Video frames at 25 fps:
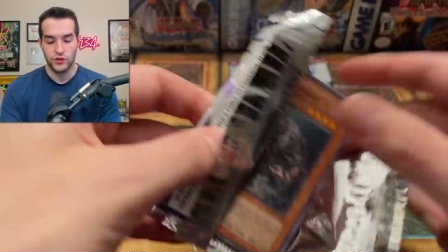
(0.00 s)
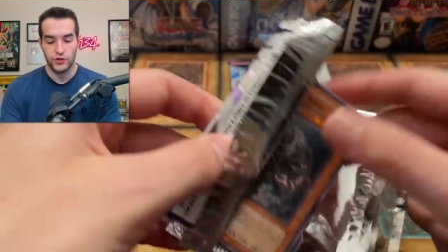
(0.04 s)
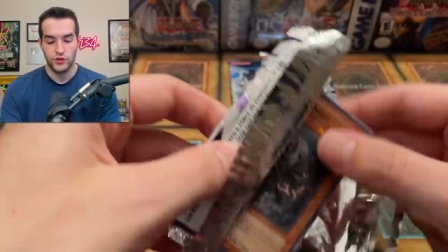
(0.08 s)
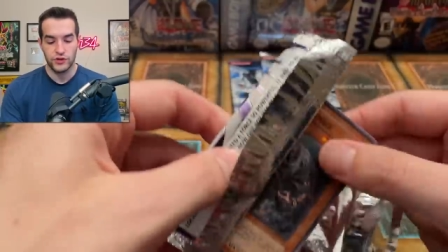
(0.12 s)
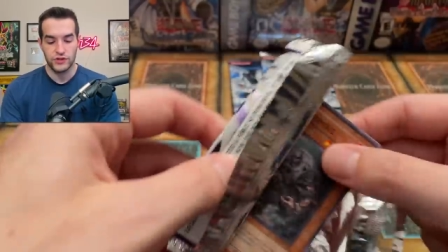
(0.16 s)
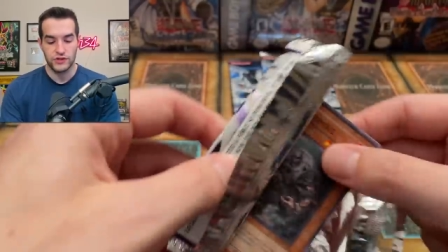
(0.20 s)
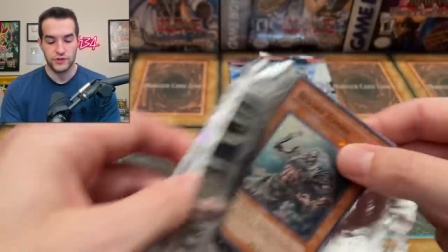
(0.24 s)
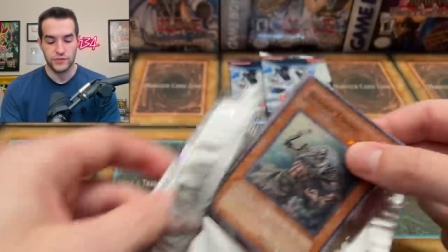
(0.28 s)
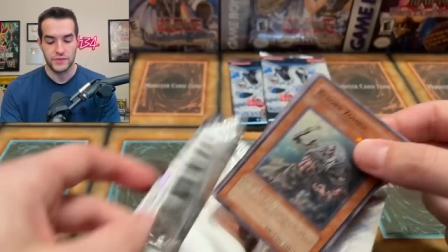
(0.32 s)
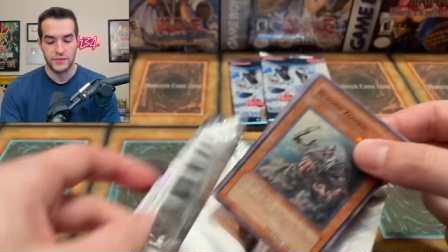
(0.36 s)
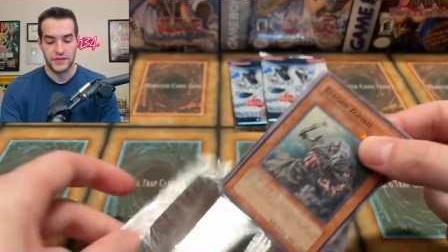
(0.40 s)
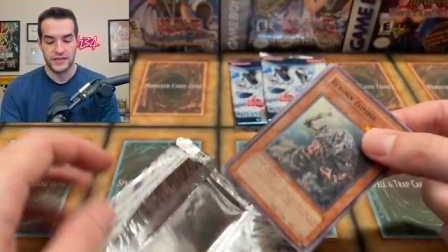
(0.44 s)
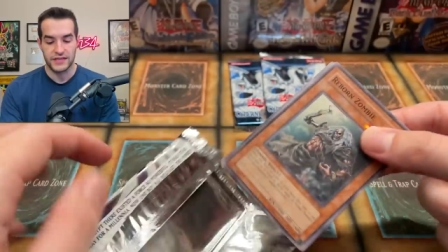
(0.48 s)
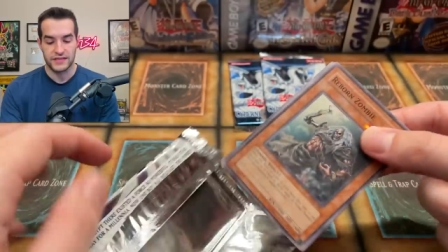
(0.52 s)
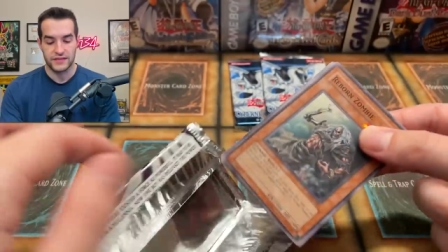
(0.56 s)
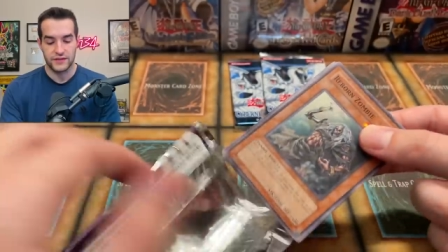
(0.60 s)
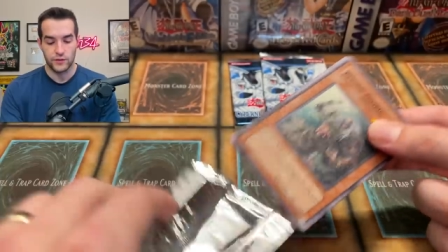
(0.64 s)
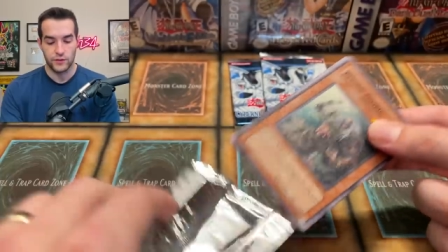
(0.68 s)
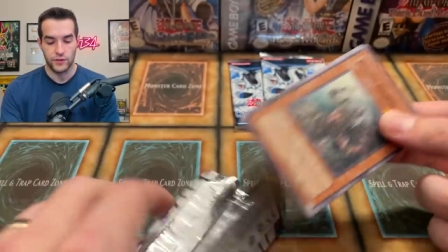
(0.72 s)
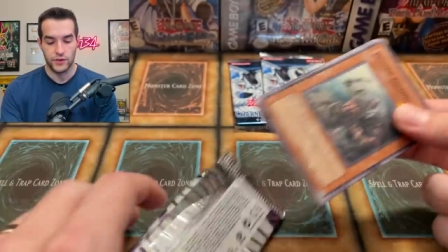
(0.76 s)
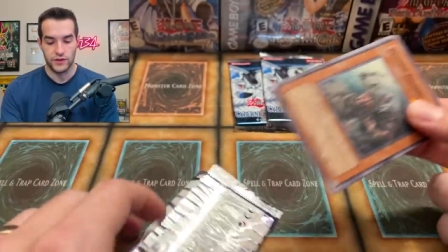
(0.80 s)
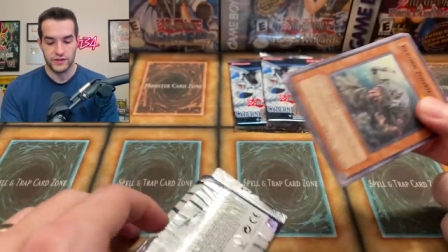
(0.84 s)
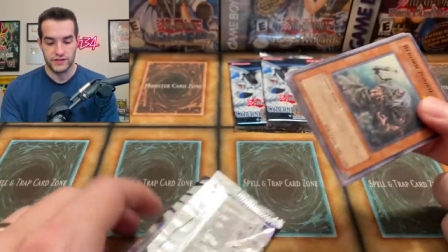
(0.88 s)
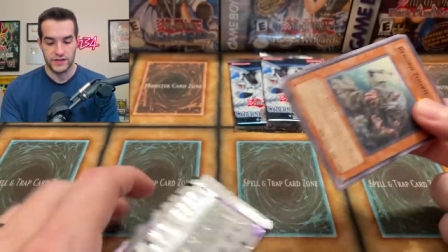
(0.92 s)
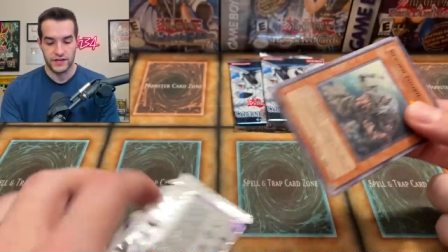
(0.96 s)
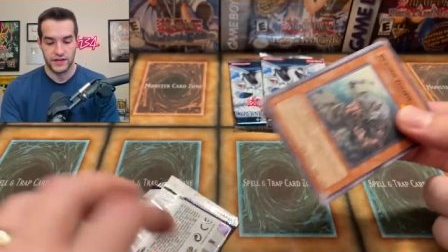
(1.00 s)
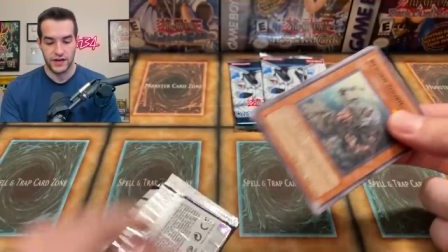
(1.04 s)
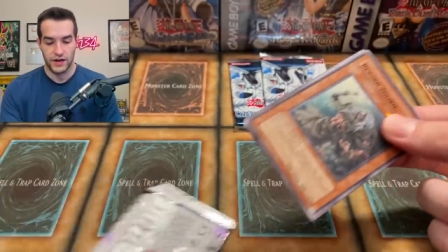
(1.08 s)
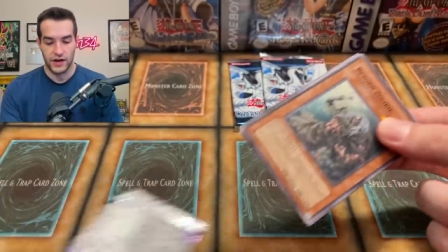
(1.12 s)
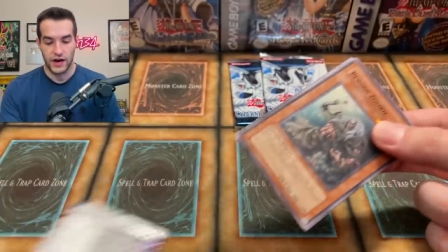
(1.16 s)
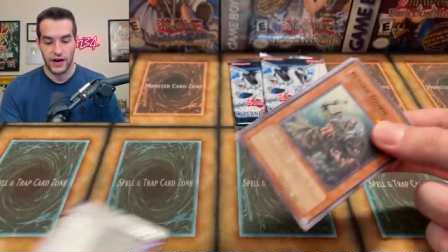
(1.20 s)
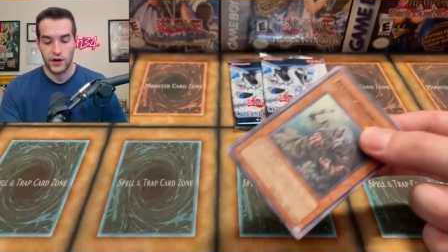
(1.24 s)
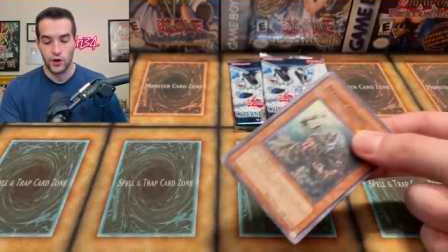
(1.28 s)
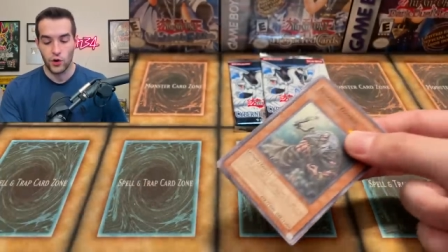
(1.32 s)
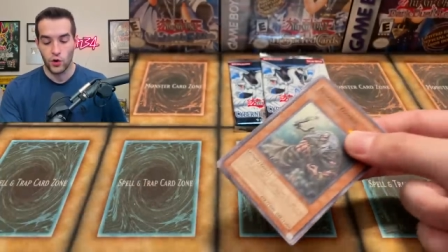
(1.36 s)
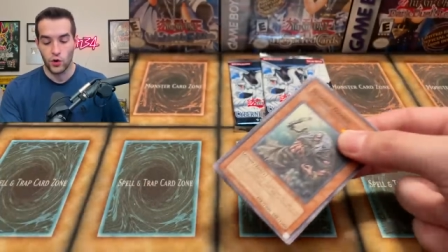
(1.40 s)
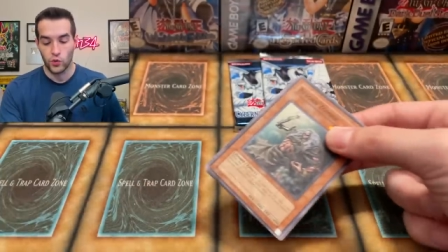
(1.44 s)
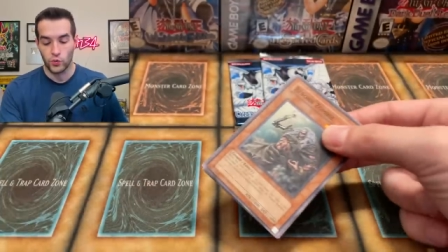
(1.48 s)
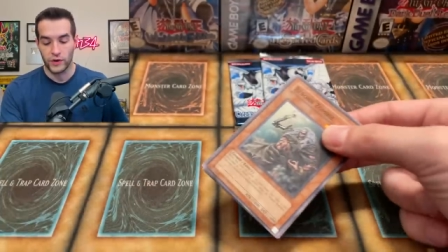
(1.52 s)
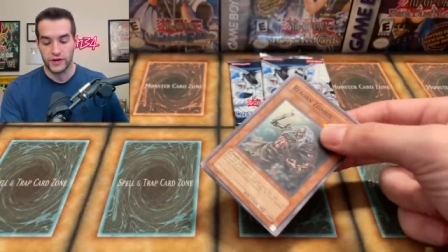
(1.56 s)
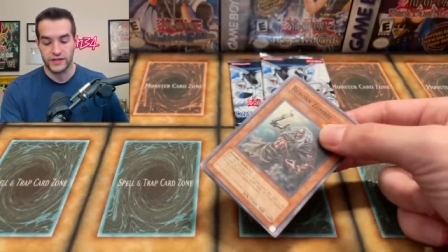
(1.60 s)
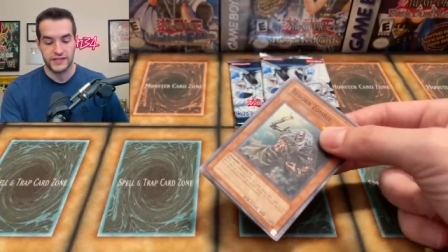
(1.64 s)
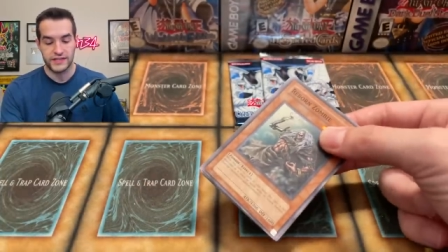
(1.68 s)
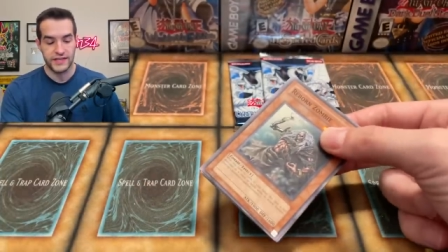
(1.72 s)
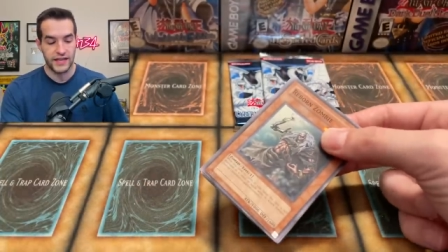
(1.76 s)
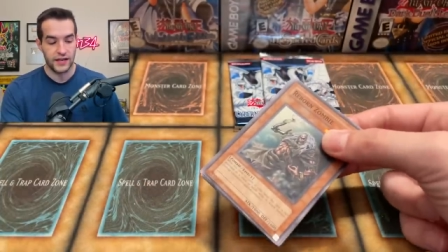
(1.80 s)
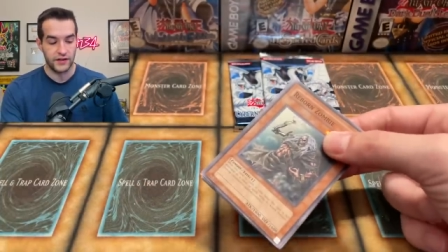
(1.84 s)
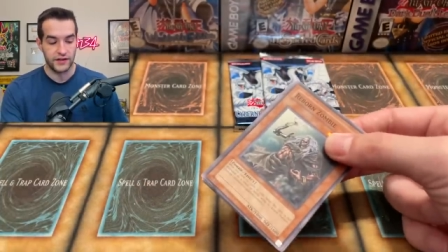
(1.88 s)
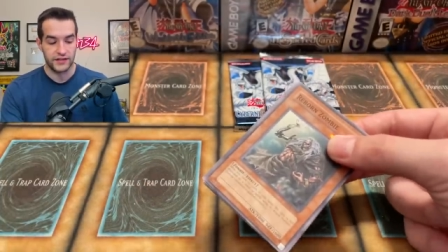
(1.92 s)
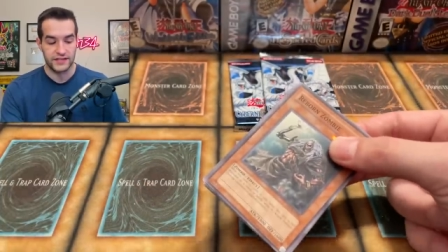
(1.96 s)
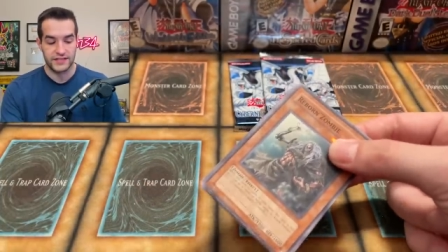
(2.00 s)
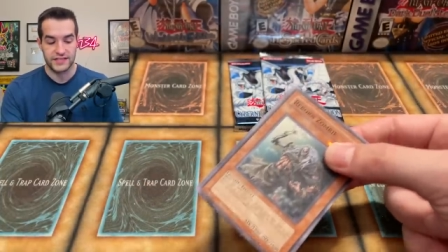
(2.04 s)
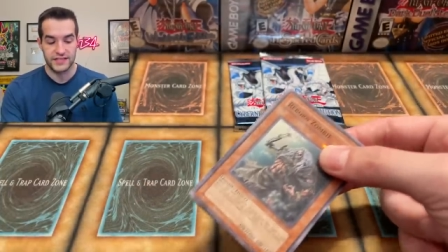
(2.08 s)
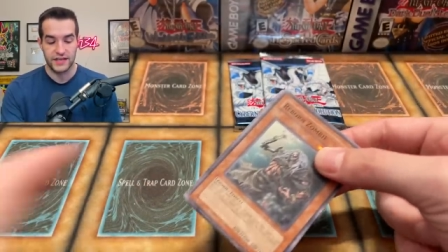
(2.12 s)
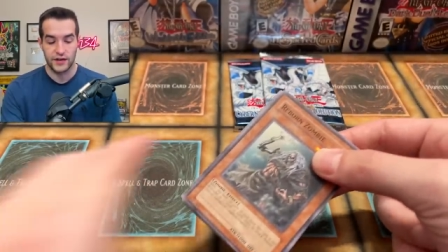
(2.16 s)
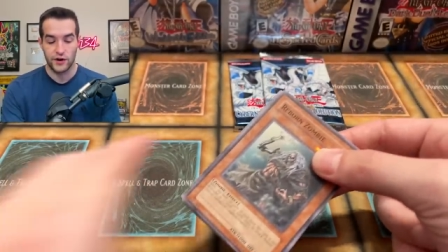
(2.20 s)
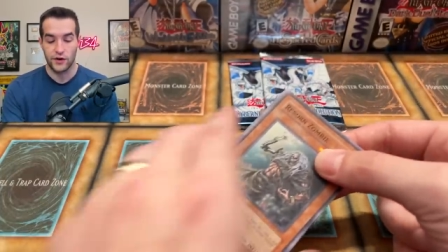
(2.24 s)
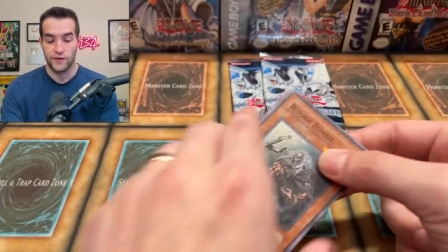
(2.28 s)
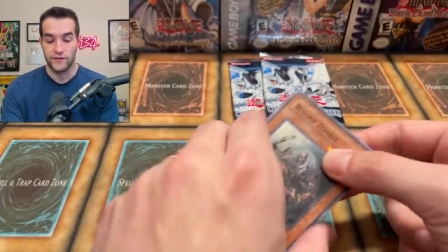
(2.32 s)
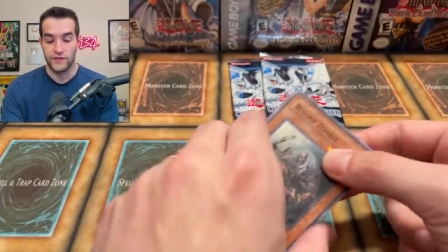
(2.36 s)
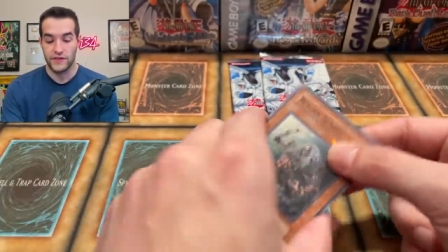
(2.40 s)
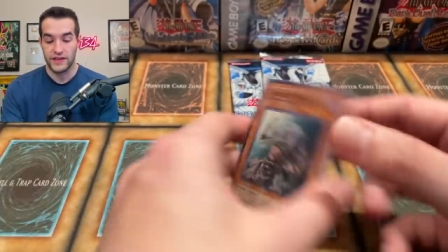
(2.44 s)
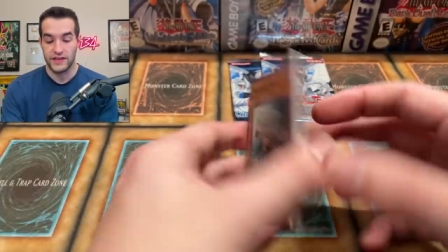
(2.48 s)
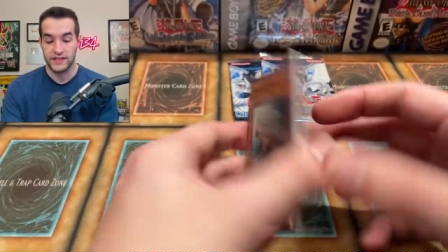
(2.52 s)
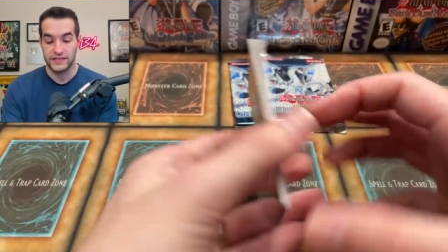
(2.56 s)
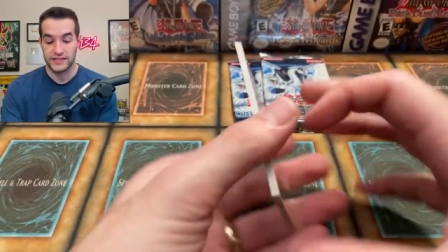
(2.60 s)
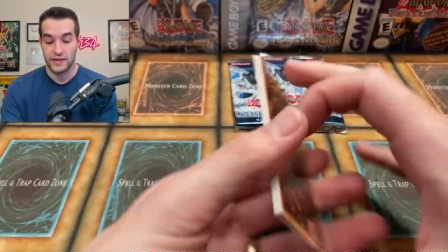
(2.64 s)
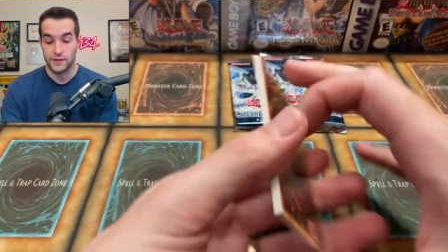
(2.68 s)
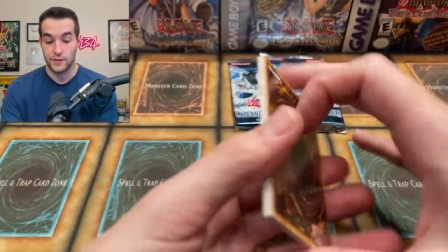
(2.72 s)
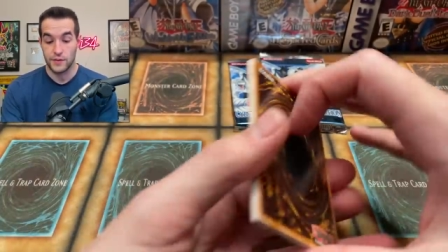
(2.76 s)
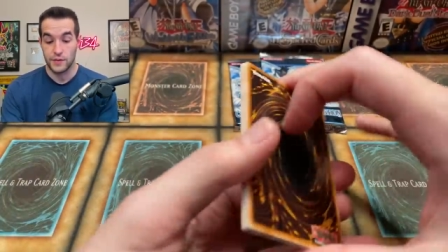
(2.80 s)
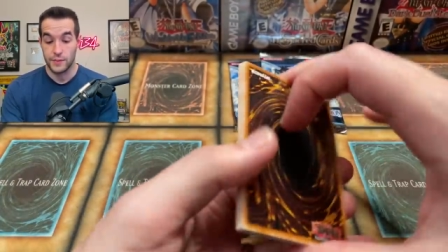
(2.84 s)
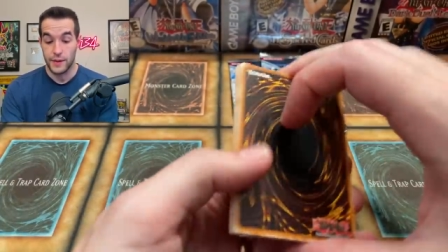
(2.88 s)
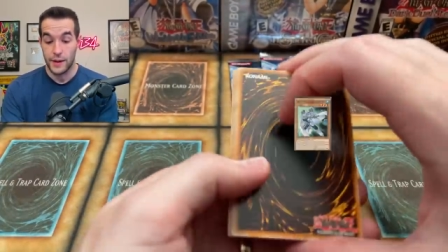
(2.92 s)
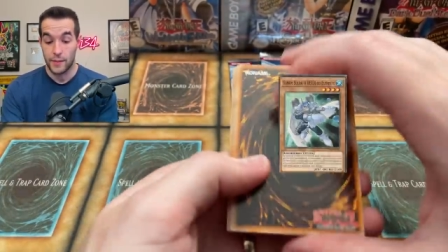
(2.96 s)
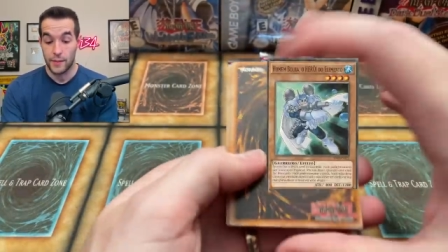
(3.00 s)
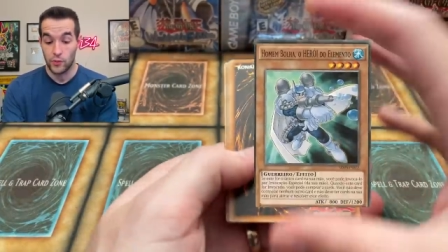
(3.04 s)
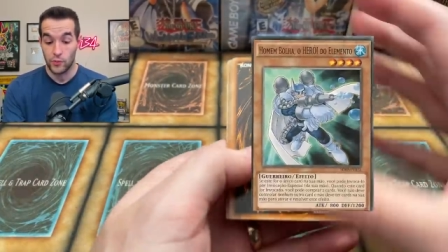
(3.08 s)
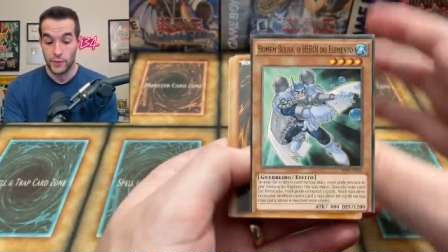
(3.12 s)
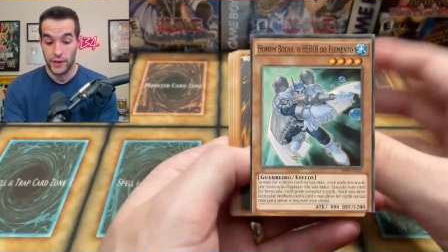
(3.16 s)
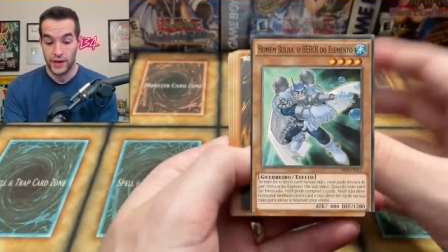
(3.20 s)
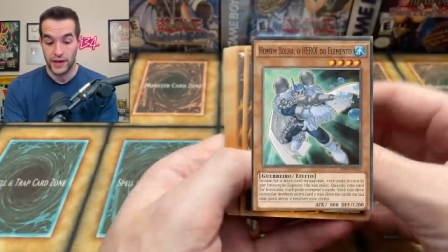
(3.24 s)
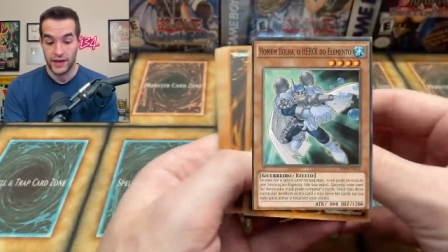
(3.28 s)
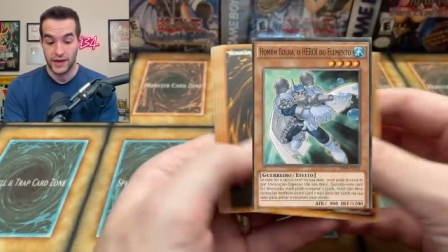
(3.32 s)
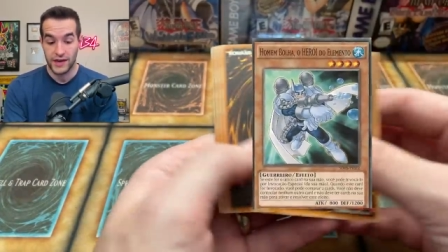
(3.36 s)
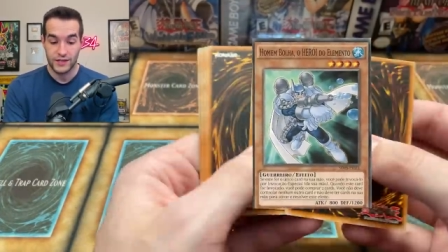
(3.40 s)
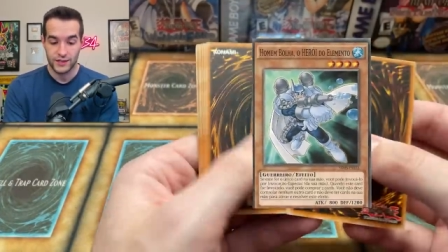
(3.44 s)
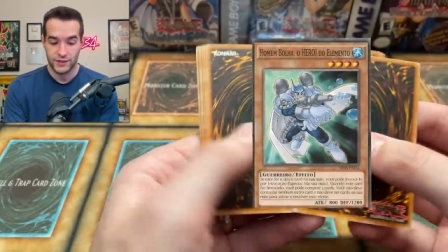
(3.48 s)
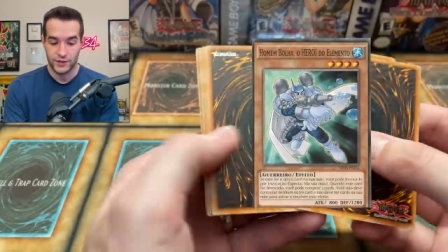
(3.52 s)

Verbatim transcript: there's some decent ones in here. I know a retail and CRV is going to be Bubble Man,